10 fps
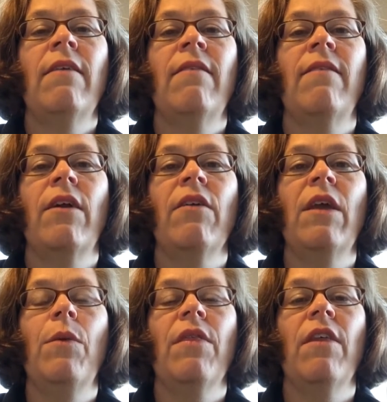
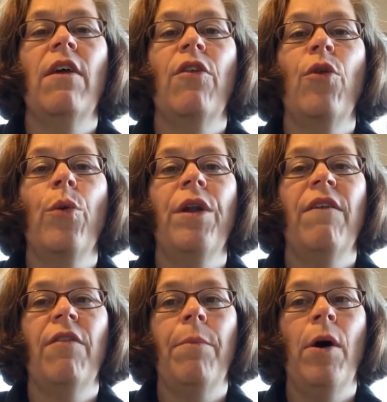necessarily with the
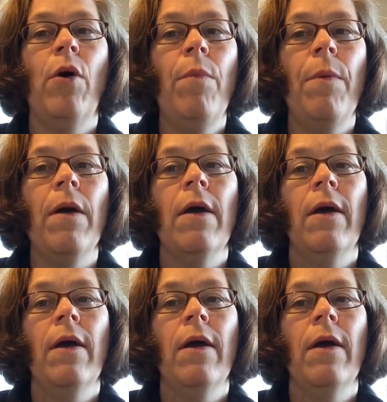authority of the Pope.